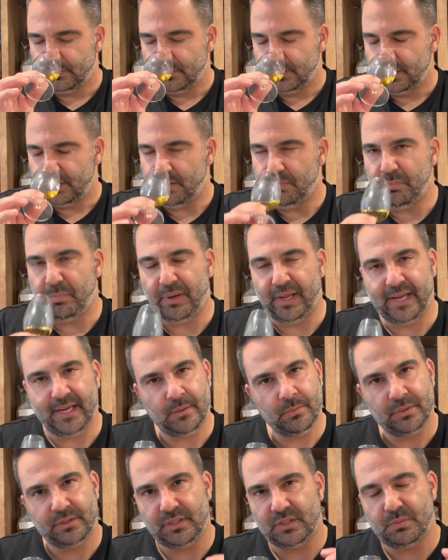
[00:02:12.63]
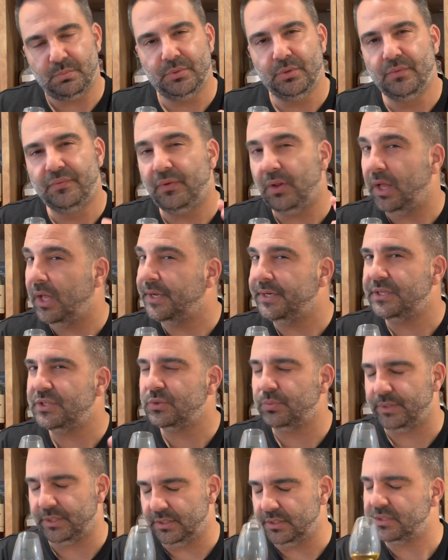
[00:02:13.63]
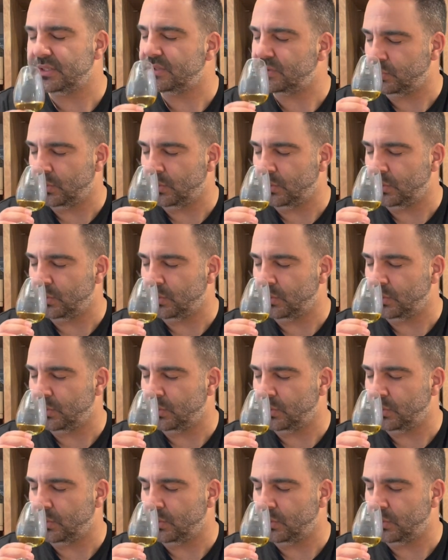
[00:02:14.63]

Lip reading: Combined with this beautiful honey sweetness as